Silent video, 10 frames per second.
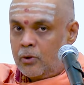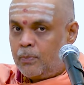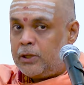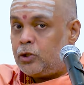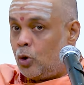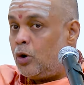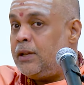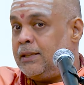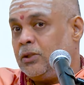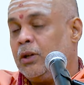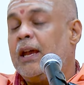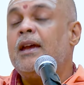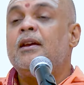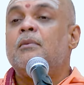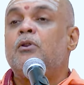Please note this,
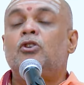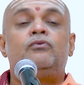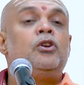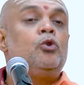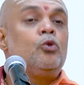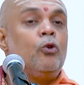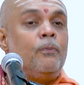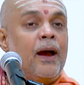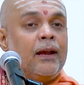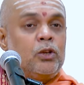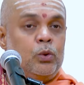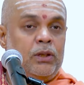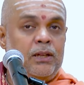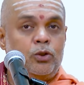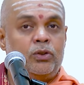okay? Because when you go back to
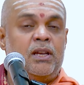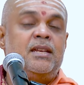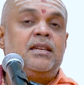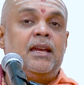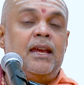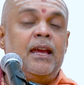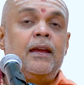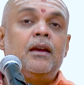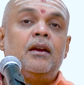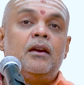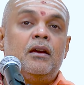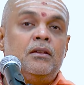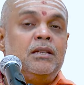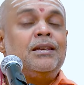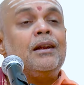the society,
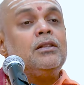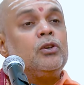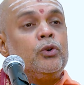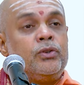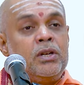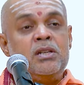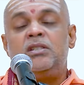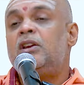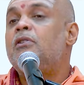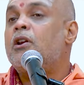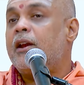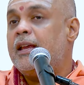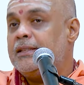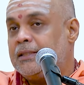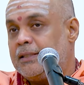these are the questions they will
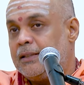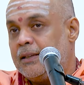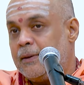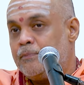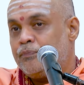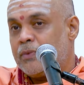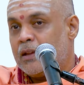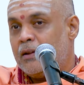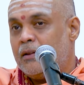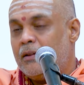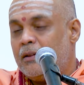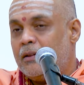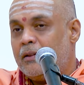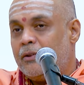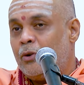raise.
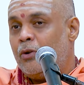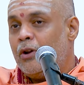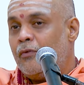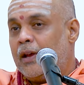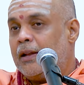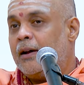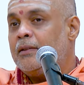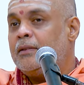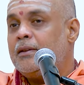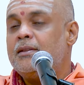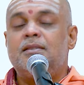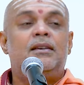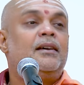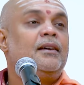Vedantas,